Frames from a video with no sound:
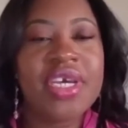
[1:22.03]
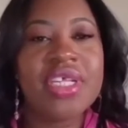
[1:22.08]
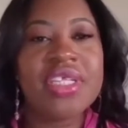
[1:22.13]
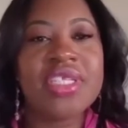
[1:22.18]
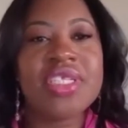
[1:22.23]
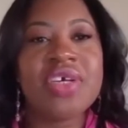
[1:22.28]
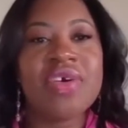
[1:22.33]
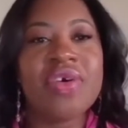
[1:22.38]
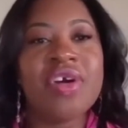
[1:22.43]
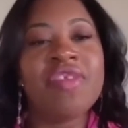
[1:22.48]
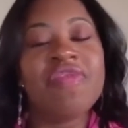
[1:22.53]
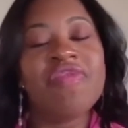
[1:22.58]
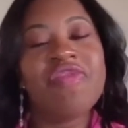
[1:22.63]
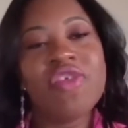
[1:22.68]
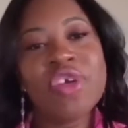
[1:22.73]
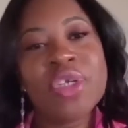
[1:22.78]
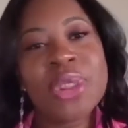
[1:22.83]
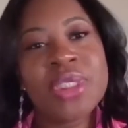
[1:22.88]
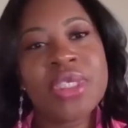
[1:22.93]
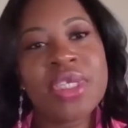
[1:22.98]
And so
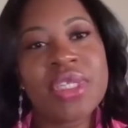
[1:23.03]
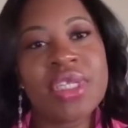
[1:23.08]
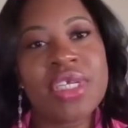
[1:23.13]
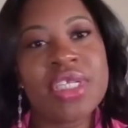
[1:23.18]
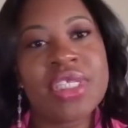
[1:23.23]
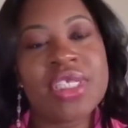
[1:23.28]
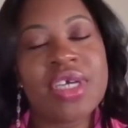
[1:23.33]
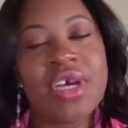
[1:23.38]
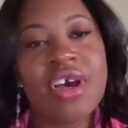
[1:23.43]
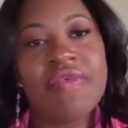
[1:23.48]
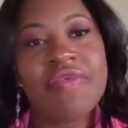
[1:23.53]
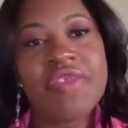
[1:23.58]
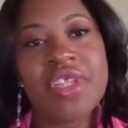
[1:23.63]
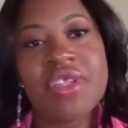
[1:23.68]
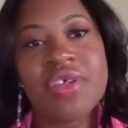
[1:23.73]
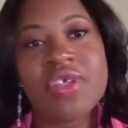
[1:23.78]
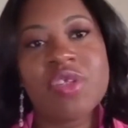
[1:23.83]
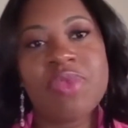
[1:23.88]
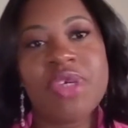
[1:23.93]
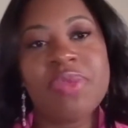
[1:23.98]
unfortunately, it's
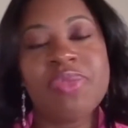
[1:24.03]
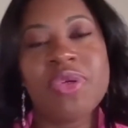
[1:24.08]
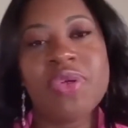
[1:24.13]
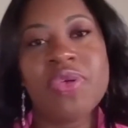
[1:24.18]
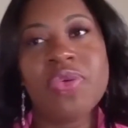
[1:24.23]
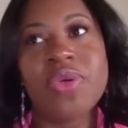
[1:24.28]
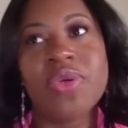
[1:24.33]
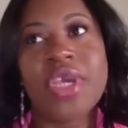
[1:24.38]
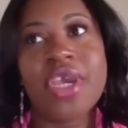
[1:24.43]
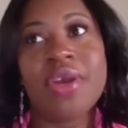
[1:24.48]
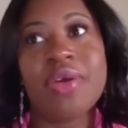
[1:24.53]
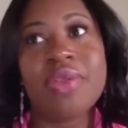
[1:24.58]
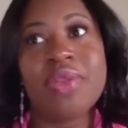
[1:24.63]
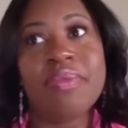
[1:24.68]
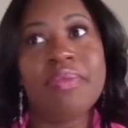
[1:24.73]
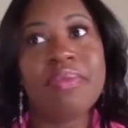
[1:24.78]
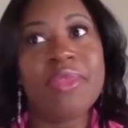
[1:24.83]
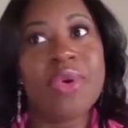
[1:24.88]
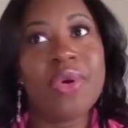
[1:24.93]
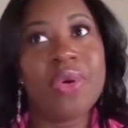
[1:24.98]
often those people who care the
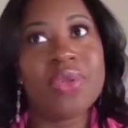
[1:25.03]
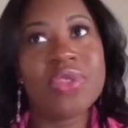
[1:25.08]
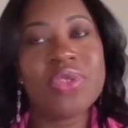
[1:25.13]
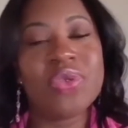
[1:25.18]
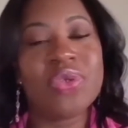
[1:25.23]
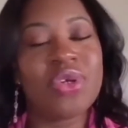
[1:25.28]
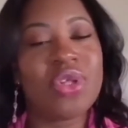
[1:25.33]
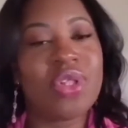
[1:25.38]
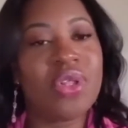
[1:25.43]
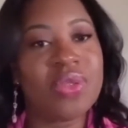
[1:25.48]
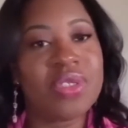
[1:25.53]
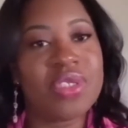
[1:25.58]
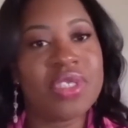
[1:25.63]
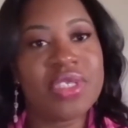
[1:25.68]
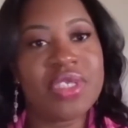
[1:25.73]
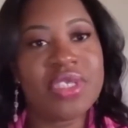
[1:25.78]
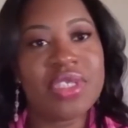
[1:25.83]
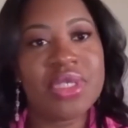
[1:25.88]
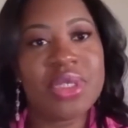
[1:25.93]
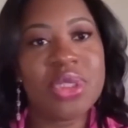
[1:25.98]
most or closest
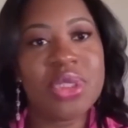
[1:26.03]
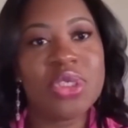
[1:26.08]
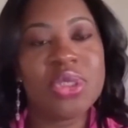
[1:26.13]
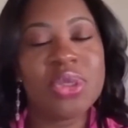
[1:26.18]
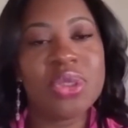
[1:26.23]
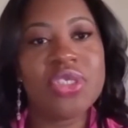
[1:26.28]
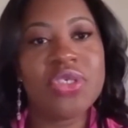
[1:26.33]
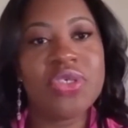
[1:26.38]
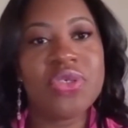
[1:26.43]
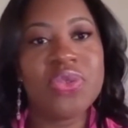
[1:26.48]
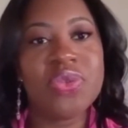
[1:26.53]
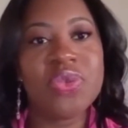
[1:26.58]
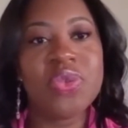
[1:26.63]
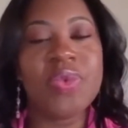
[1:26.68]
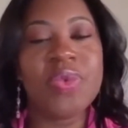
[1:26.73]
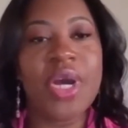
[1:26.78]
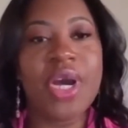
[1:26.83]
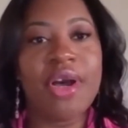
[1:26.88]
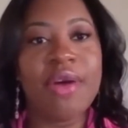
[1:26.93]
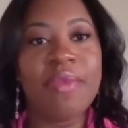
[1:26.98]
to the children who
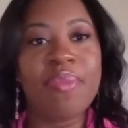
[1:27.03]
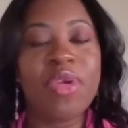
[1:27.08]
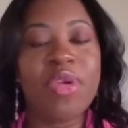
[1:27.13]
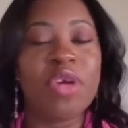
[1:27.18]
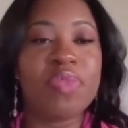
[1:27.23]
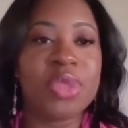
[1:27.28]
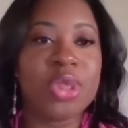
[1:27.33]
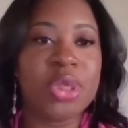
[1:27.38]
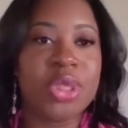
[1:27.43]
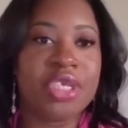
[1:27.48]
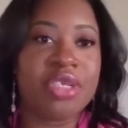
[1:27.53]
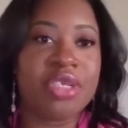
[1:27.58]
perpetrate